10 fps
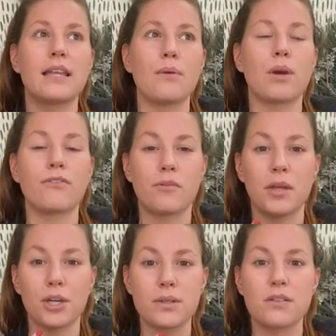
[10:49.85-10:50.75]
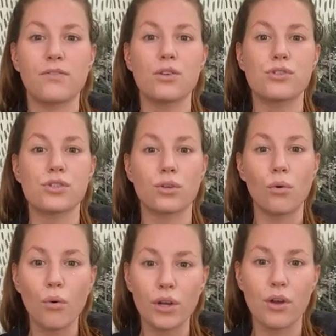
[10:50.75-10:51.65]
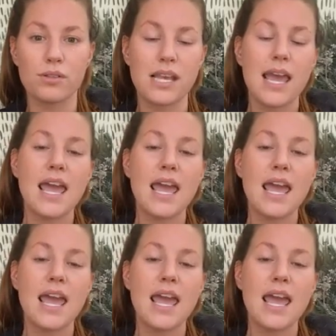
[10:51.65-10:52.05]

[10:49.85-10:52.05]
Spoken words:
they weren't familiar with diffusers or oils